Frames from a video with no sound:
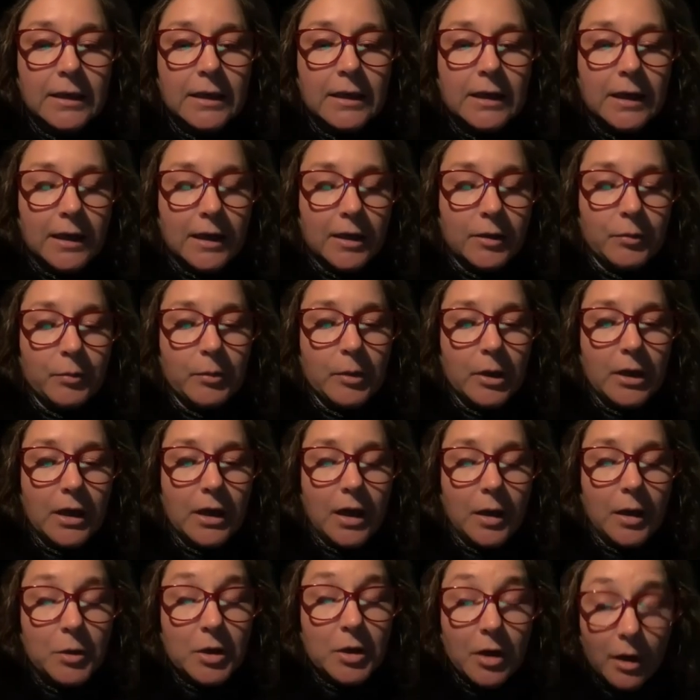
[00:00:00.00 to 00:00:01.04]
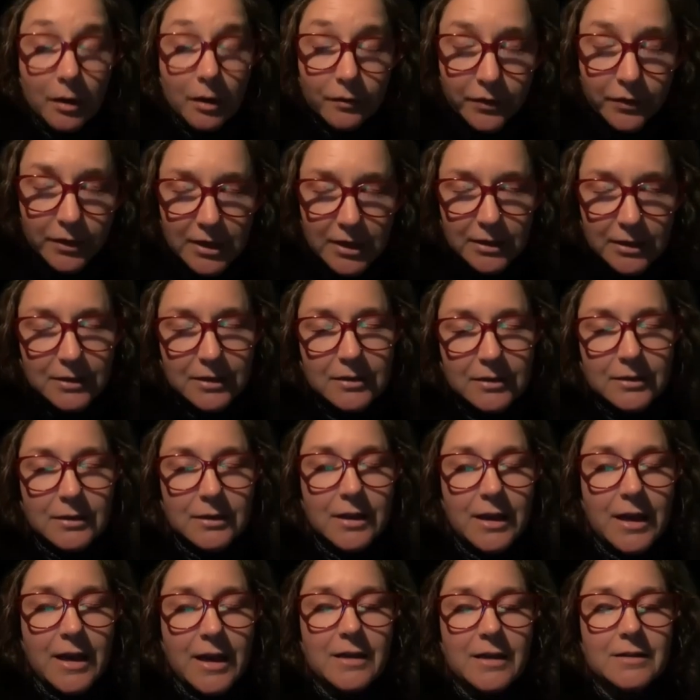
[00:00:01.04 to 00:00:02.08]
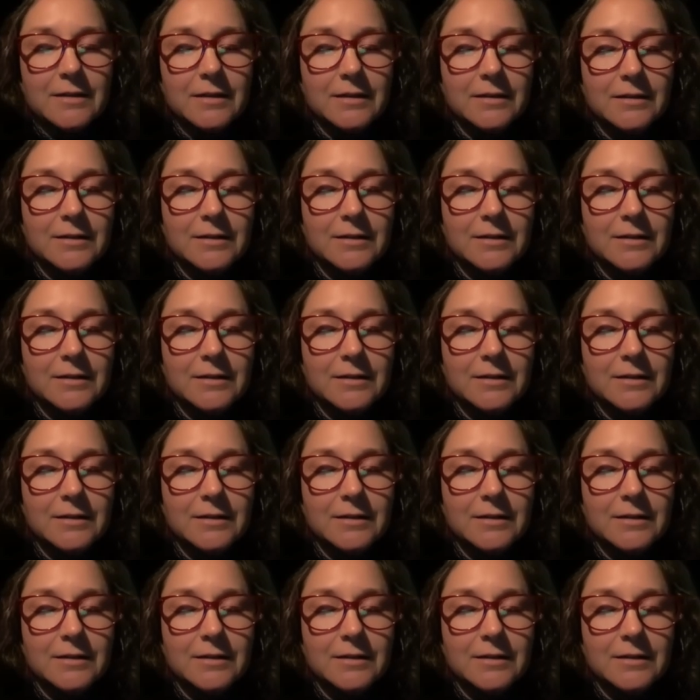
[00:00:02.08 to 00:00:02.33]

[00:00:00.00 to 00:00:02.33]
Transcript: I'm confident that